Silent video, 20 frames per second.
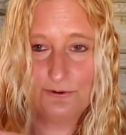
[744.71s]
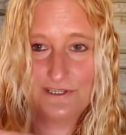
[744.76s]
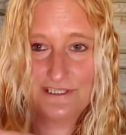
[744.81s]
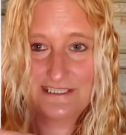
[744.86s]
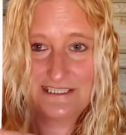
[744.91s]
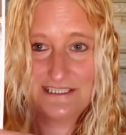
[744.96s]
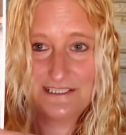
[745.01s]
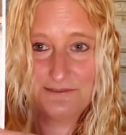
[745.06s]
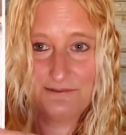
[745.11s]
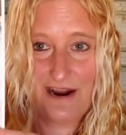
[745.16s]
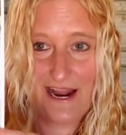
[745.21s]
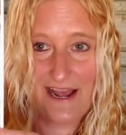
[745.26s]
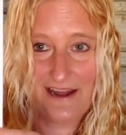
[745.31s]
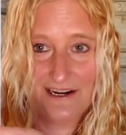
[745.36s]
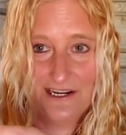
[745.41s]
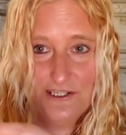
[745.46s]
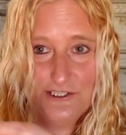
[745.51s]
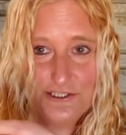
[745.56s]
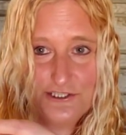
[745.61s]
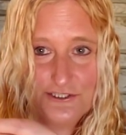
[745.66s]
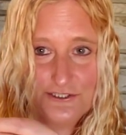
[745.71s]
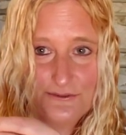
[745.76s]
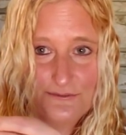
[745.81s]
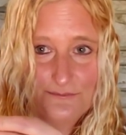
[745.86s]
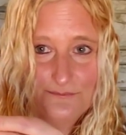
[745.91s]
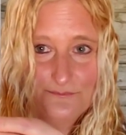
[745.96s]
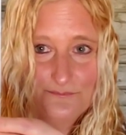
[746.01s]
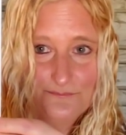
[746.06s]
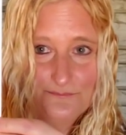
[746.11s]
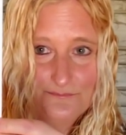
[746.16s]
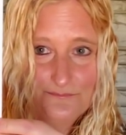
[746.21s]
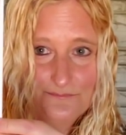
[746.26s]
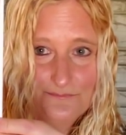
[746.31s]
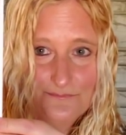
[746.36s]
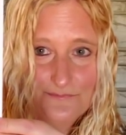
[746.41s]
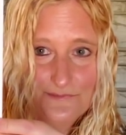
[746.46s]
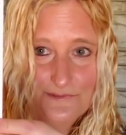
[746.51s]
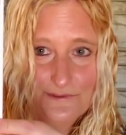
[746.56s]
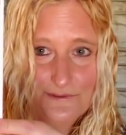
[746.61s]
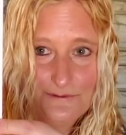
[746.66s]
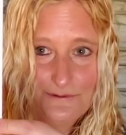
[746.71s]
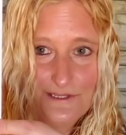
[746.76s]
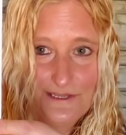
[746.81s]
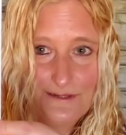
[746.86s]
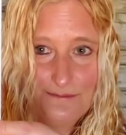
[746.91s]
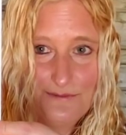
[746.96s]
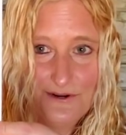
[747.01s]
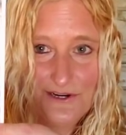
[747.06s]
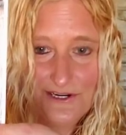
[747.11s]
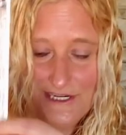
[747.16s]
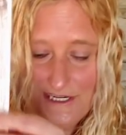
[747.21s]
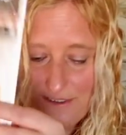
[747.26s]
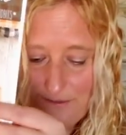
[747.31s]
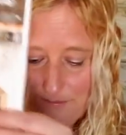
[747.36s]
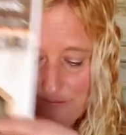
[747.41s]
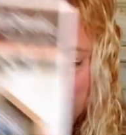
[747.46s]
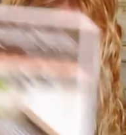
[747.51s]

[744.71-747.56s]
This is radish with the bunny.